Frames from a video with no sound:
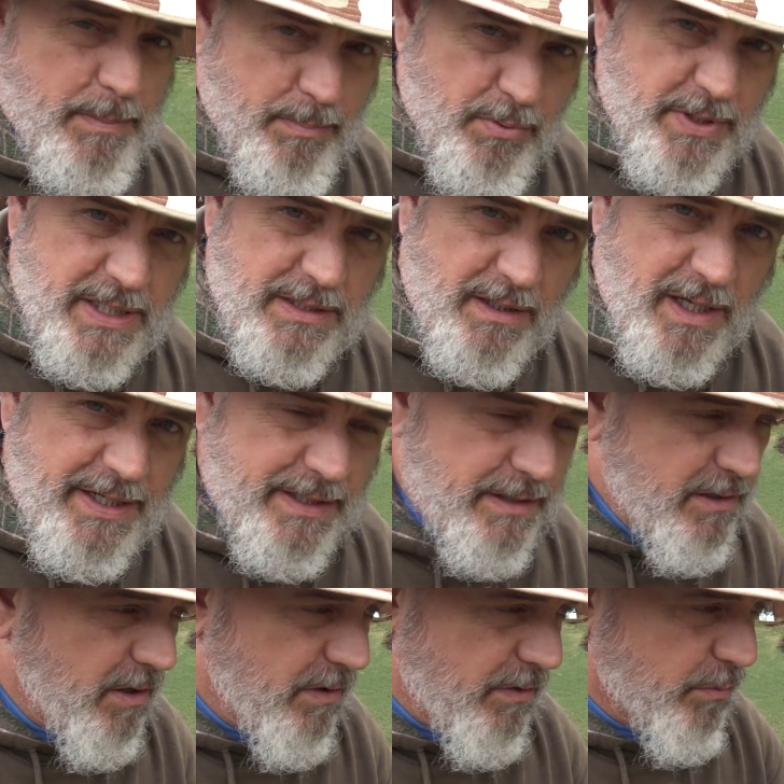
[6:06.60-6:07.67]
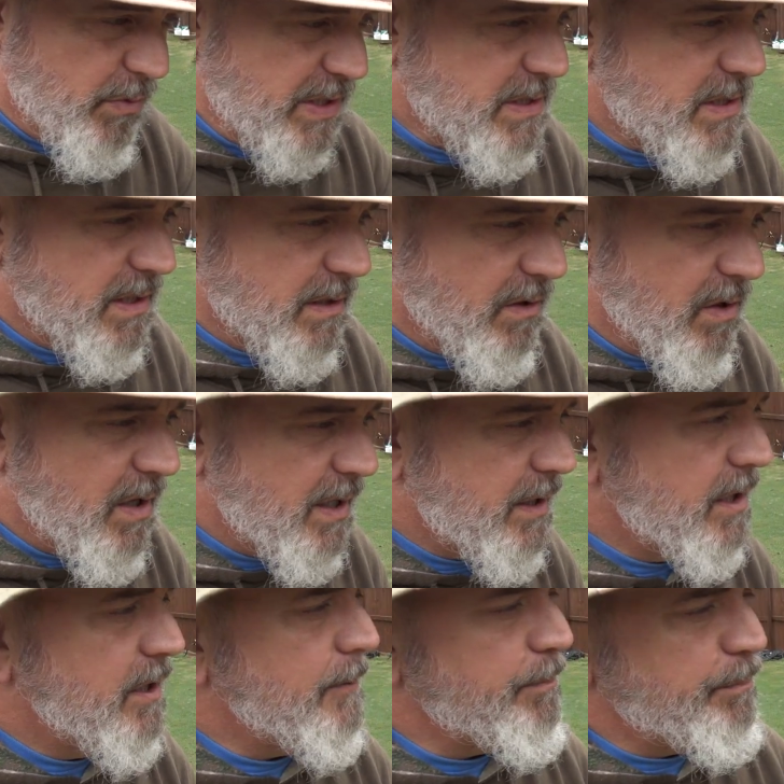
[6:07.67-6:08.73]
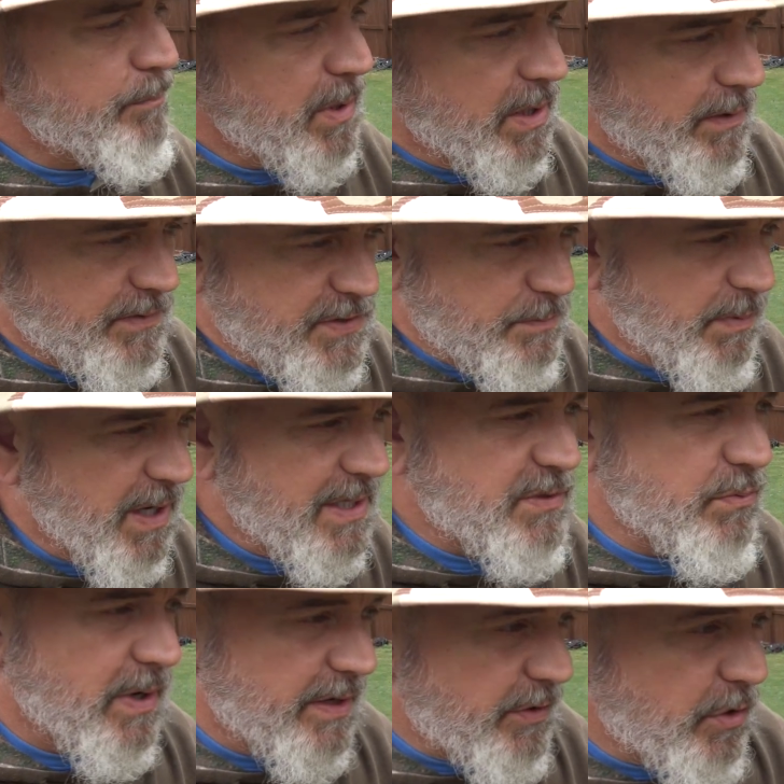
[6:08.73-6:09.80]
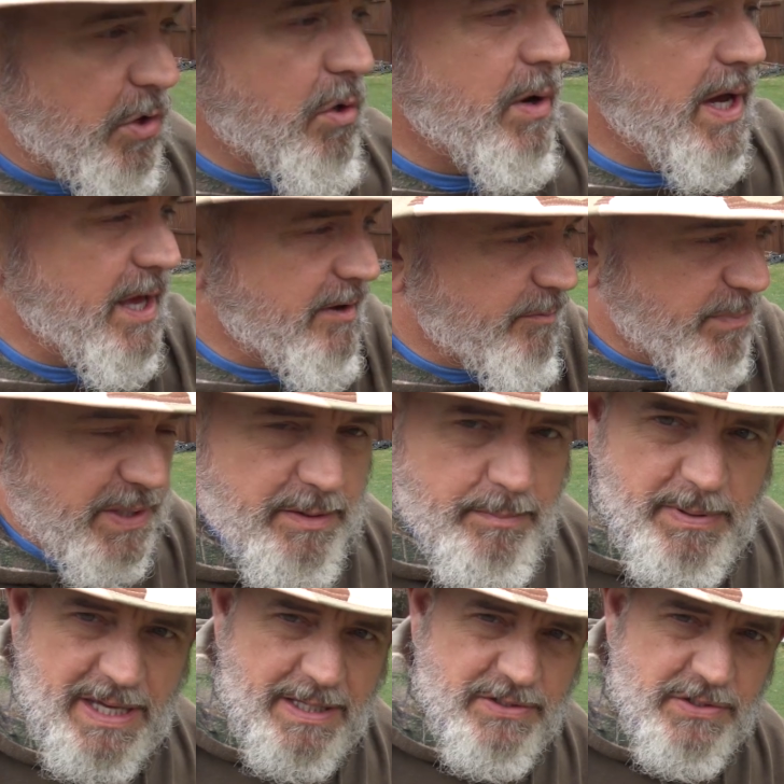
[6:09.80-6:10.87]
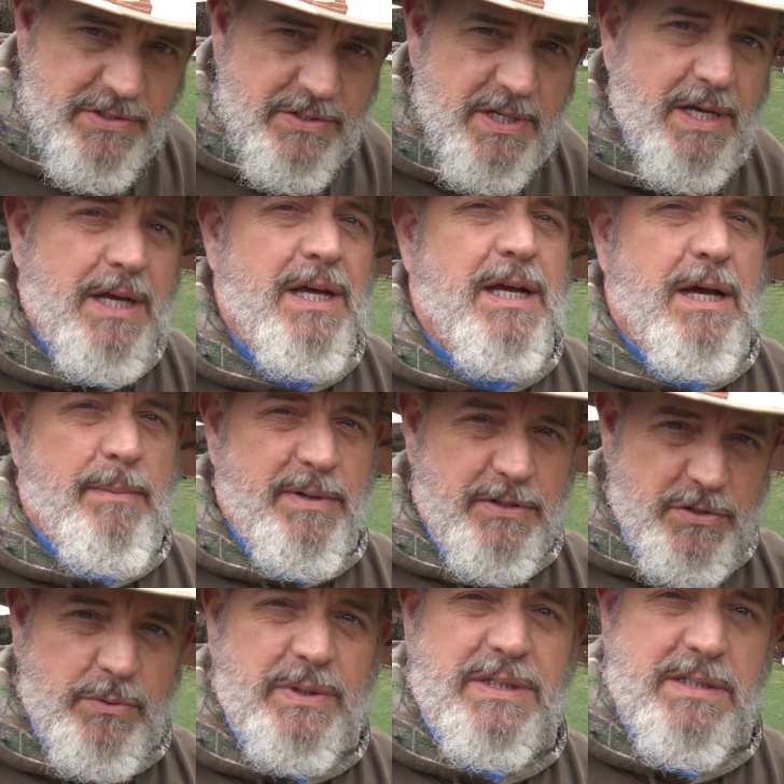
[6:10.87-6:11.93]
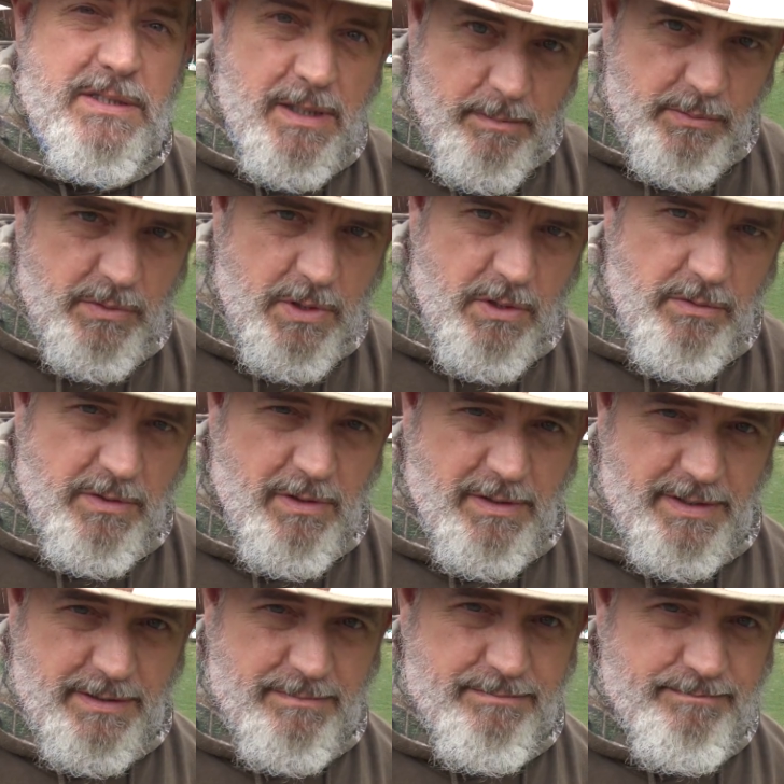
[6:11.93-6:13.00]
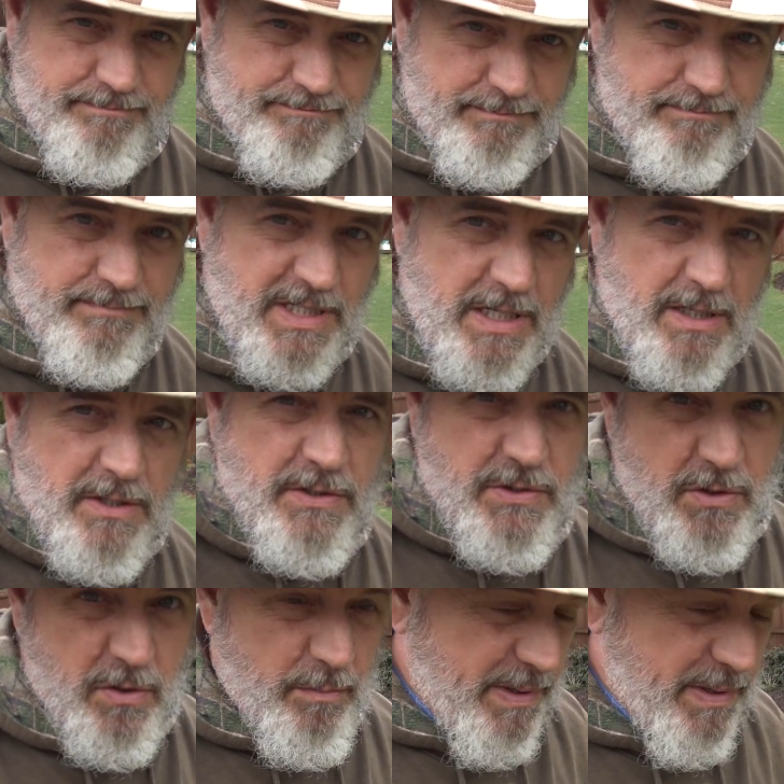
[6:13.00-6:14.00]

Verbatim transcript: it pretty light on the rest of the lawn, but on the spots where I know I have big patches, I'm going to do a double coat on it. So